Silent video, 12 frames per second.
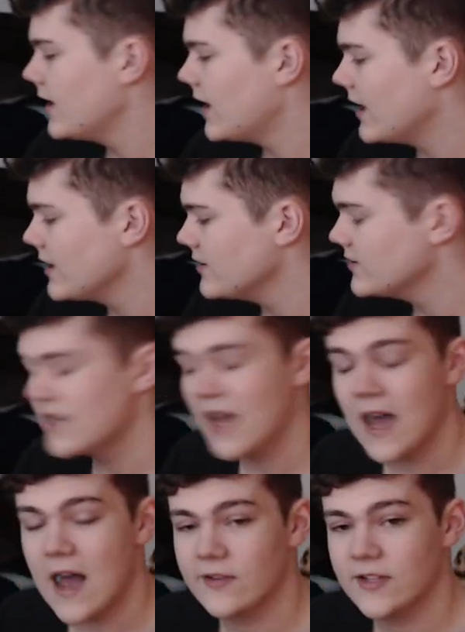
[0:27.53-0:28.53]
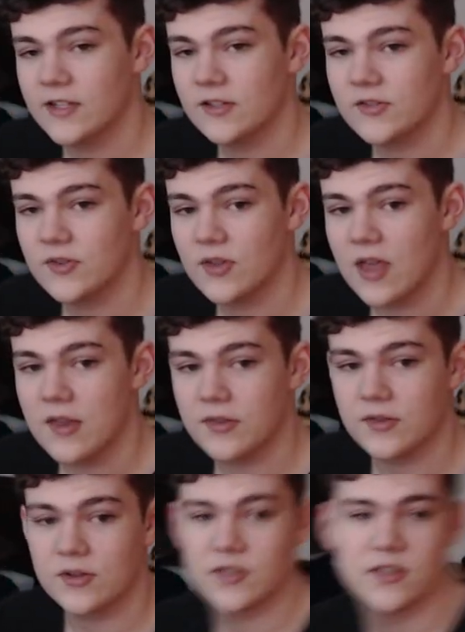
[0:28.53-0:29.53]
I used to have it, so then
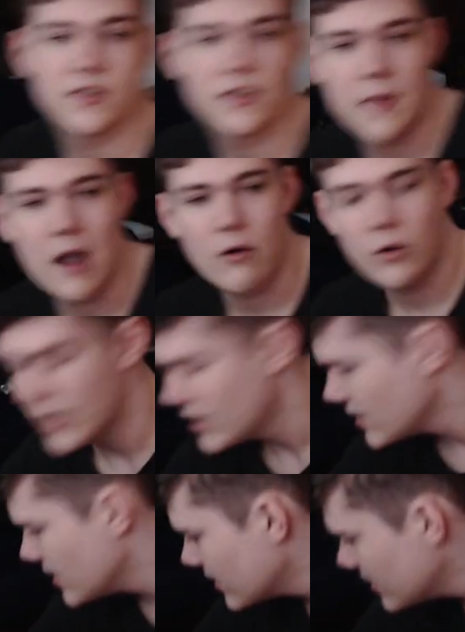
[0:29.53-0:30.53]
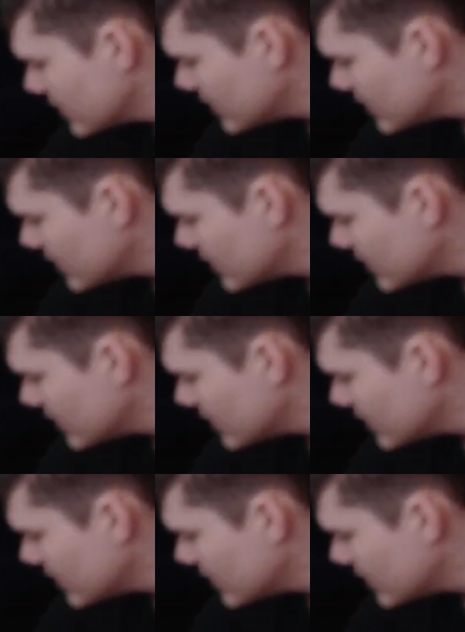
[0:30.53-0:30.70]
there was this like power button here